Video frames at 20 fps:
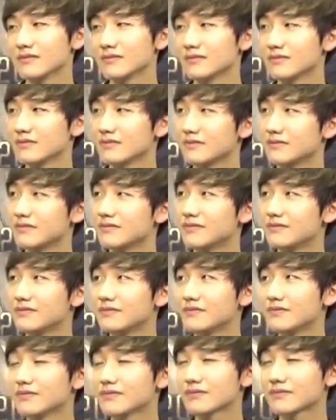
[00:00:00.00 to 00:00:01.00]

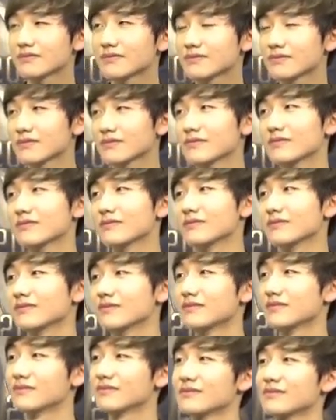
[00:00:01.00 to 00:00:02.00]

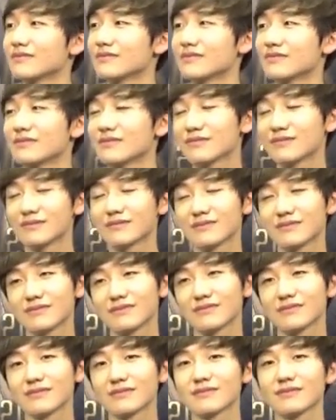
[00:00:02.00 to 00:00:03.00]

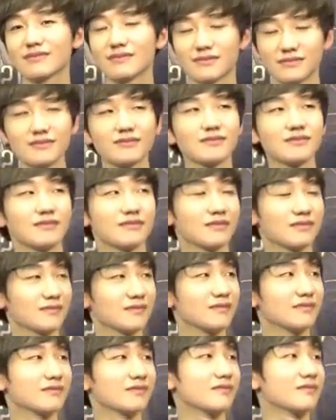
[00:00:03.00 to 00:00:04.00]

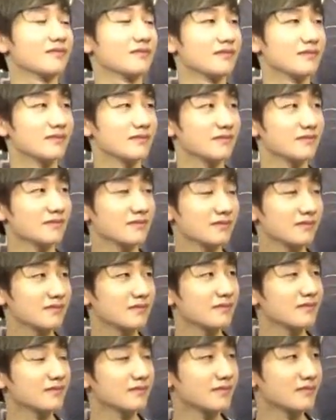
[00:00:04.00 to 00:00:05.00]

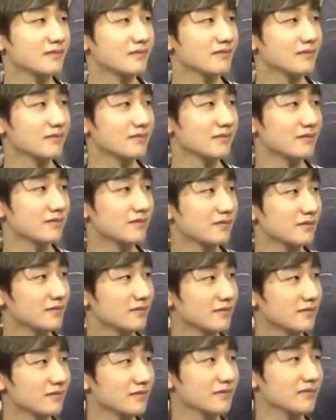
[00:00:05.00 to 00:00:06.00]

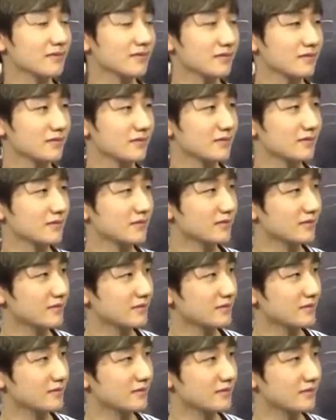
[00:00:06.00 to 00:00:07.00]

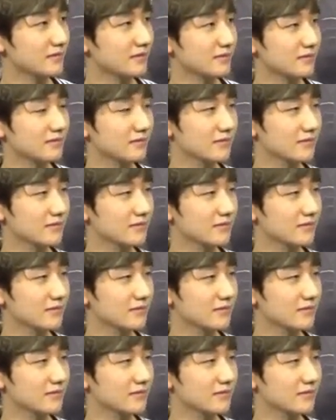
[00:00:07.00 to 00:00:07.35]
No words are spoken by the person on screen.